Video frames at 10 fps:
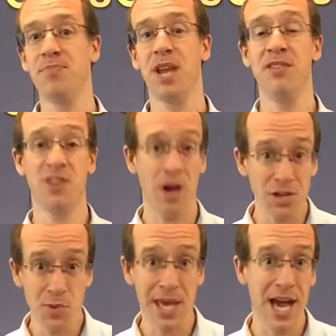And so
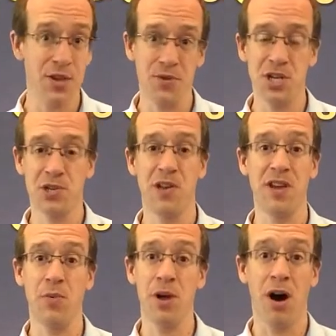as we gather each
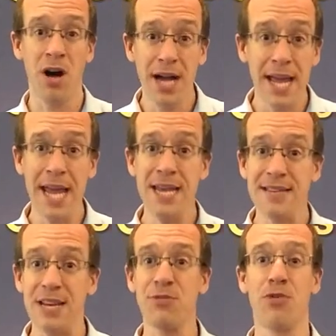Sunday, we are
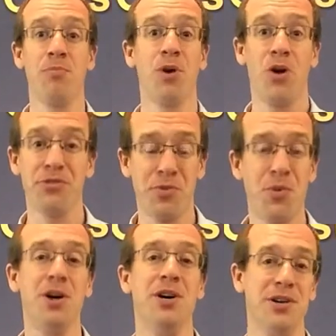eating from God's
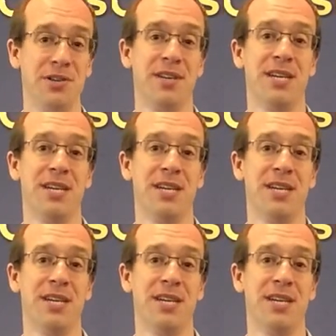word.